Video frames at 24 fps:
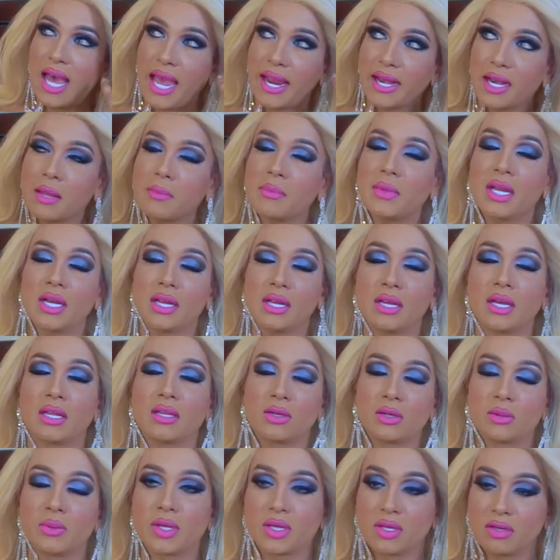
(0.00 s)
Kinda I'm getting a
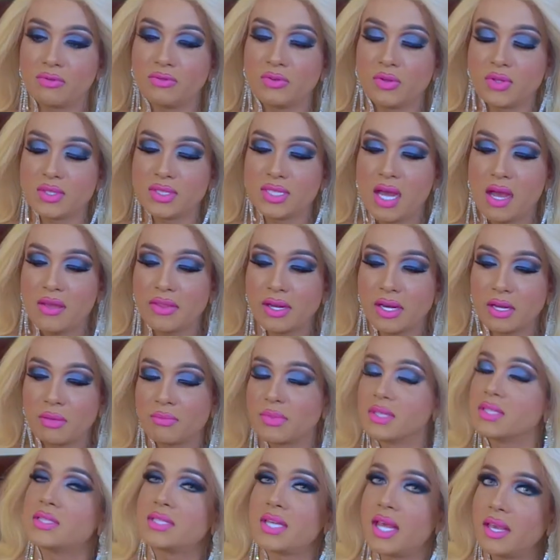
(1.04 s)
little bit confused now that I've
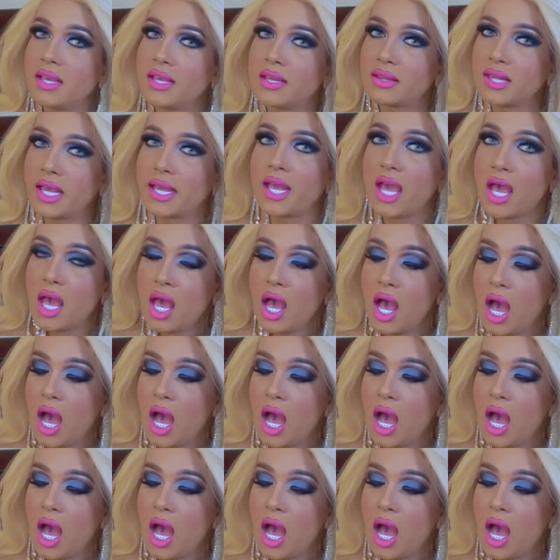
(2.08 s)
been saying it like